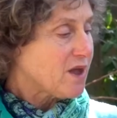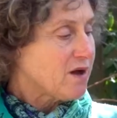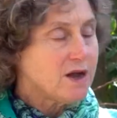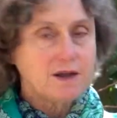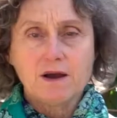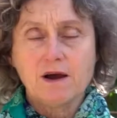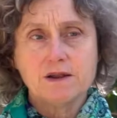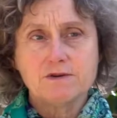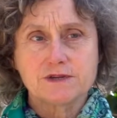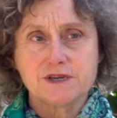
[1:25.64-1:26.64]
I
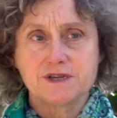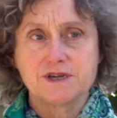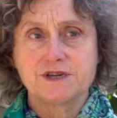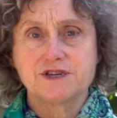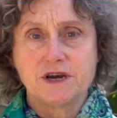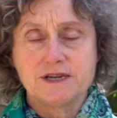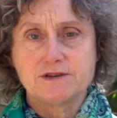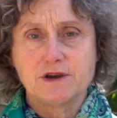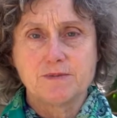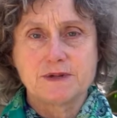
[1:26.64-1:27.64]
looked at Chinese
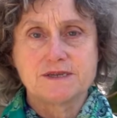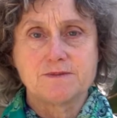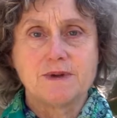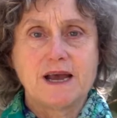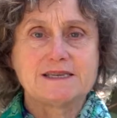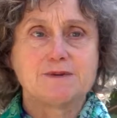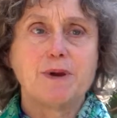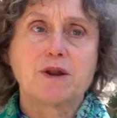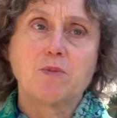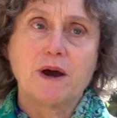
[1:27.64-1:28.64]
herbalism as a
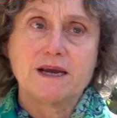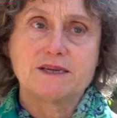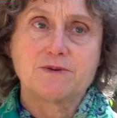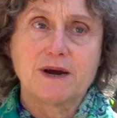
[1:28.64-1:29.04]
better way to